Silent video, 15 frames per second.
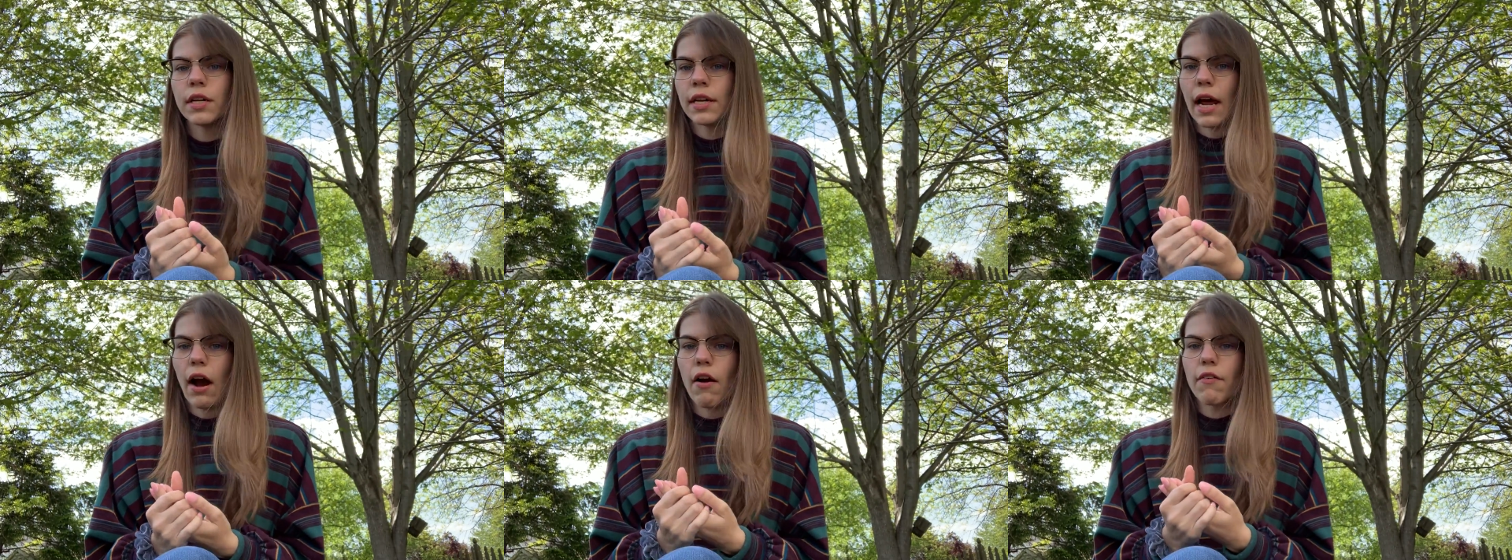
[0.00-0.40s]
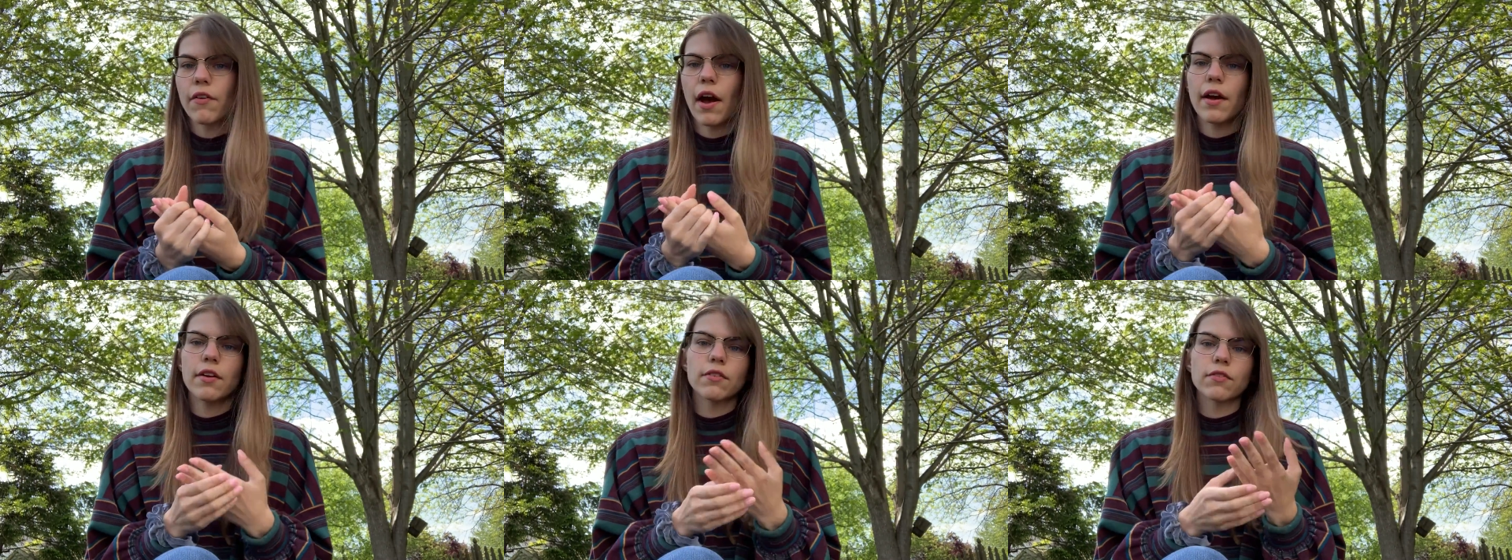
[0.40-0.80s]
now I've
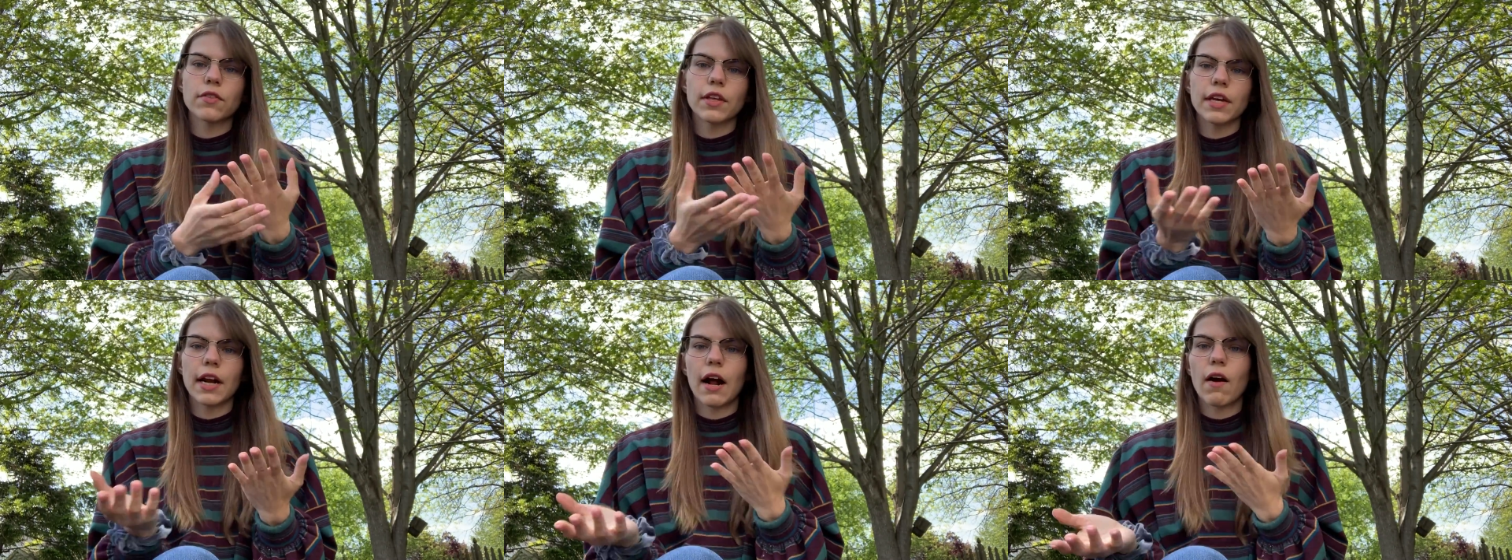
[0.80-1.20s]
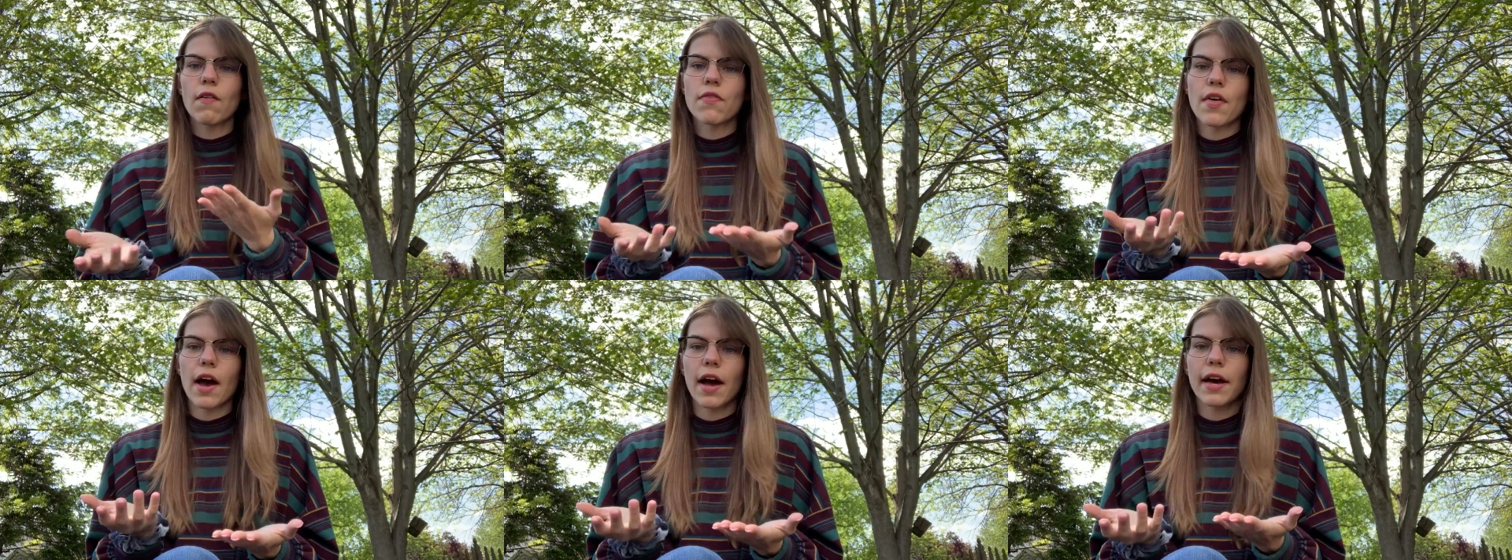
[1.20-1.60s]
kind of laid
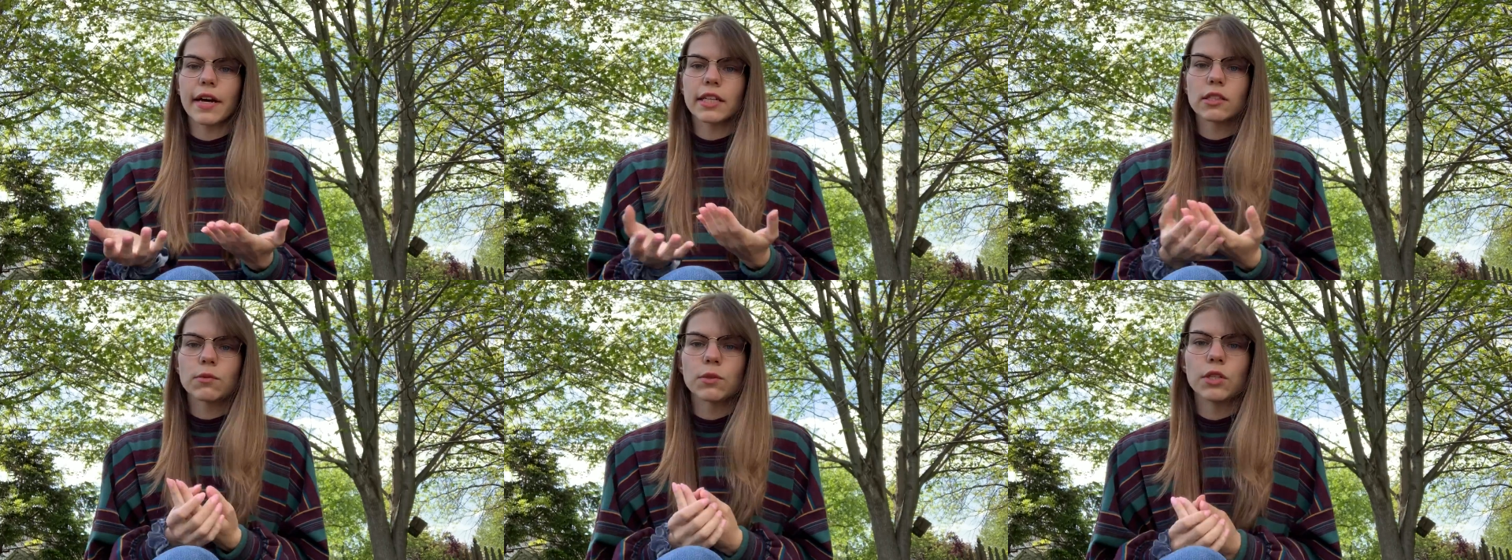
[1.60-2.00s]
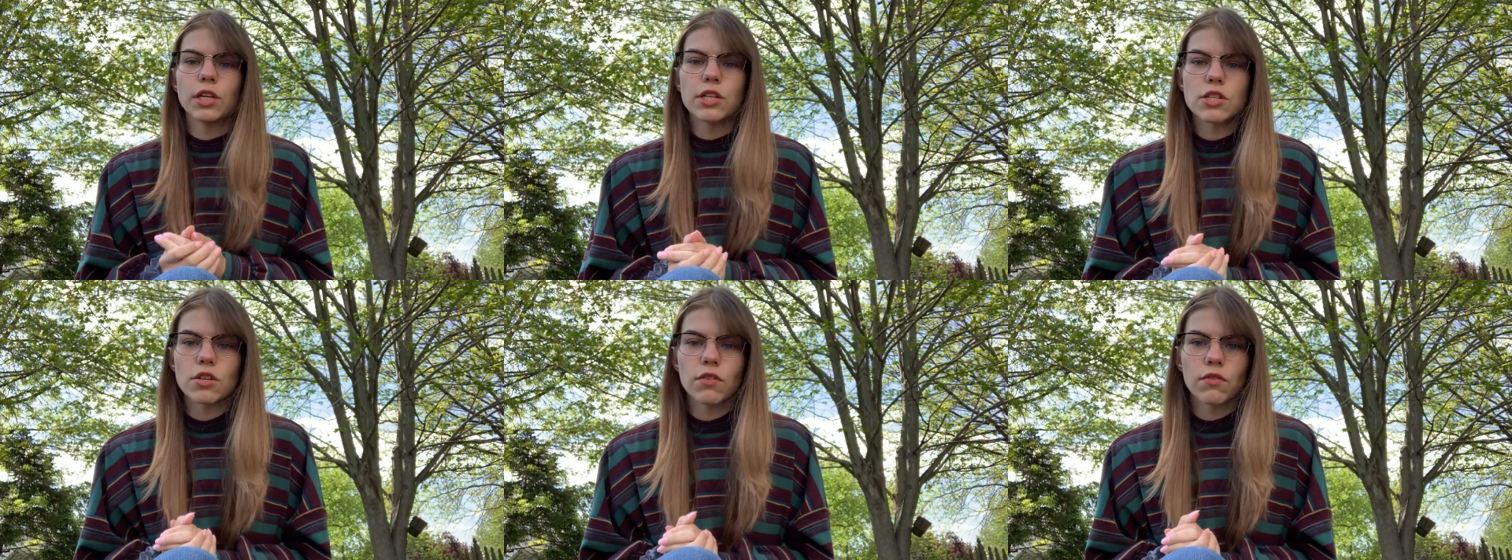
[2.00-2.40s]
out that
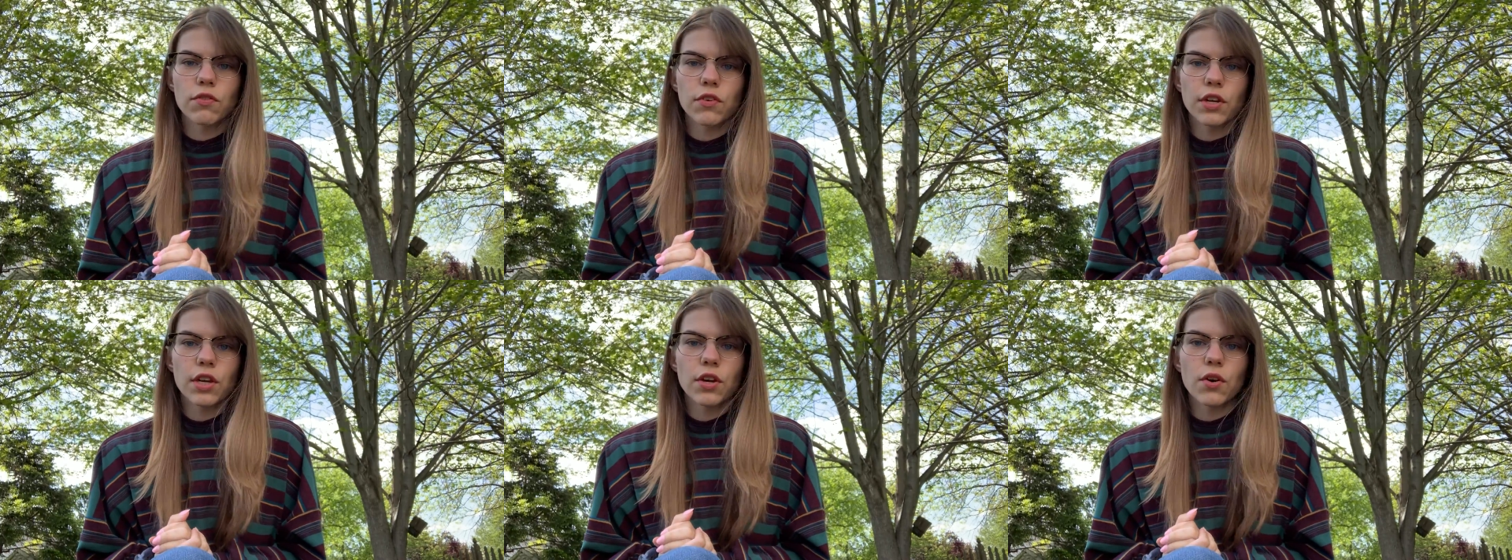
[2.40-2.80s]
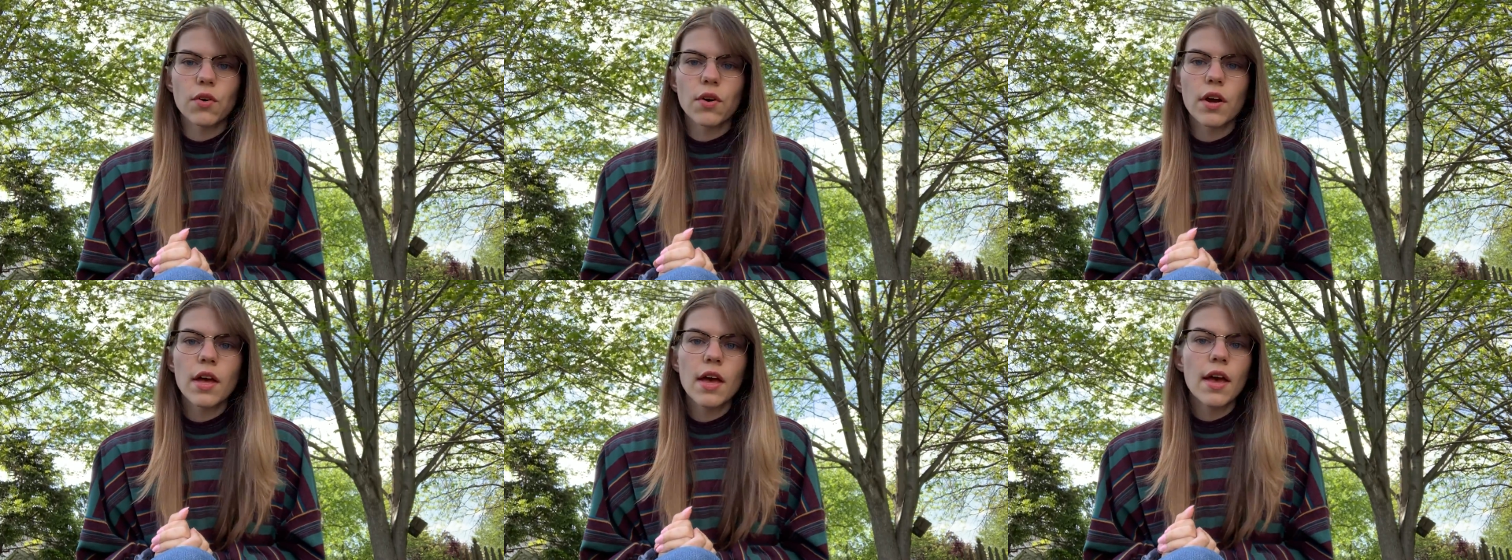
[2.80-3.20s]
explanation for
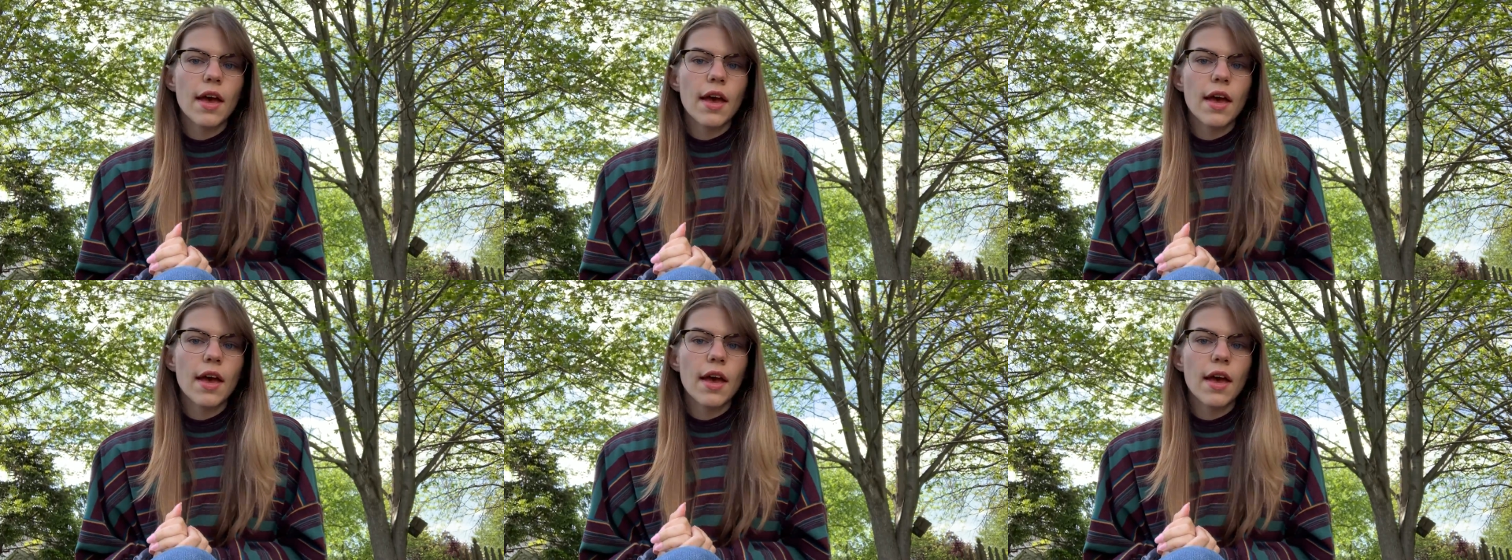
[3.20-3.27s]
you,